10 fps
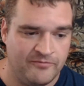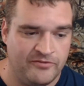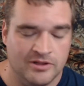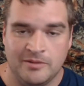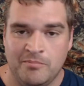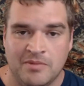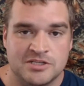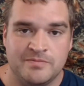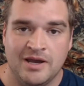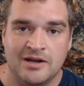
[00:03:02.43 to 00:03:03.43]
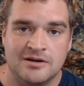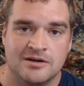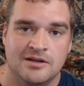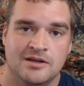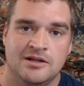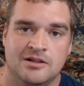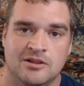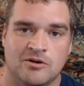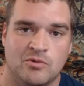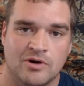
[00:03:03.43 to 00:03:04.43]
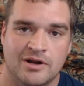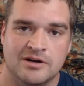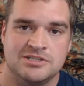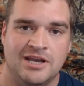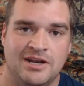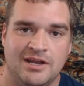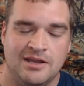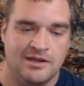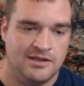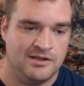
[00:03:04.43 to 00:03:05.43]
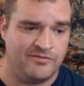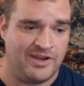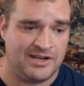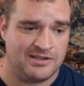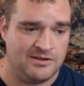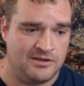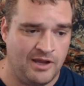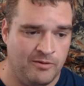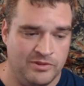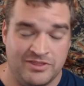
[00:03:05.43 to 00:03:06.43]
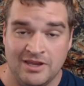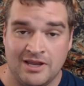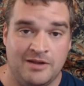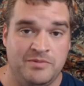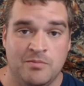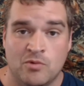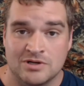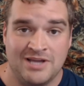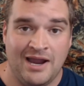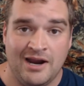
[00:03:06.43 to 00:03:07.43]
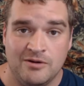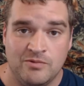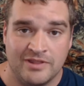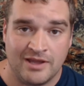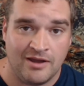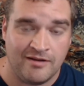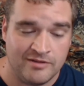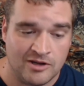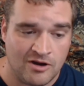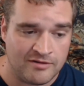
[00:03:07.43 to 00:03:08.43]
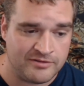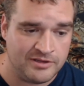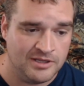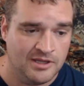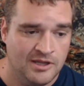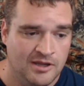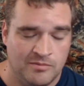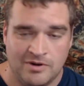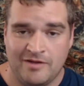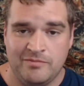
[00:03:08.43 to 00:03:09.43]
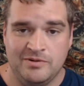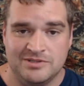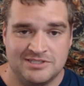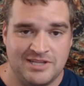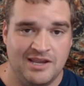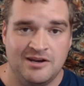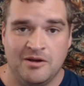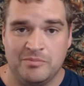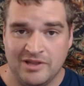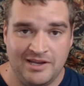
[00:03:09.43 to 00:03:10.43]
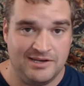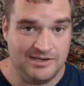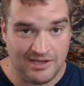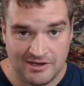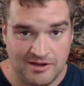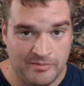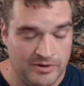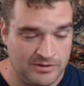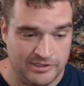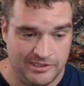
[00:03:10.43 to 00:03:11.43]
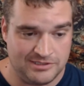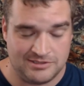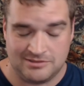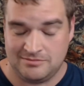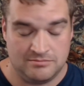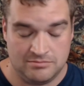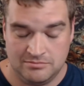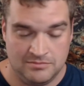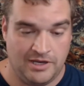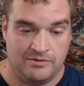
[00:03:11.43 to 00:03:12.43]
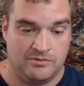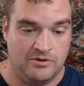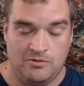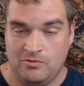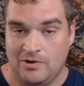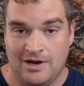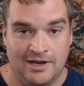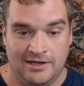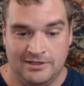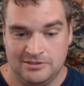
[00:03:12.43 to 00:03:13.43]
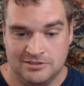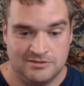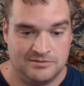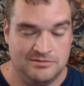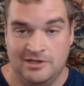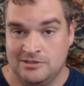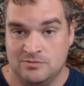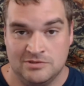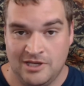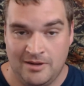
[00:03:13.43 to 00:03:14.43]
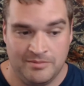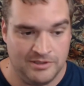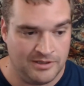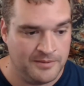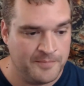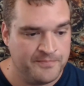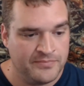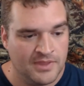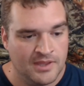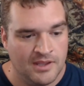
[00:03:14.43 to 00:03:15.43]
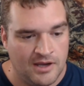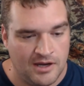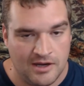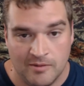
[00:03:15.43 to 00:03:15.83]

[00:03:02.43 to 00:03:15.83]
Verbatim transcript: feeling much better, a little more energetic. In fact, I would think I'd be more tired without having coffee, but I've been staying up late and getting up early. I don't know why, just that's what's happening. I'm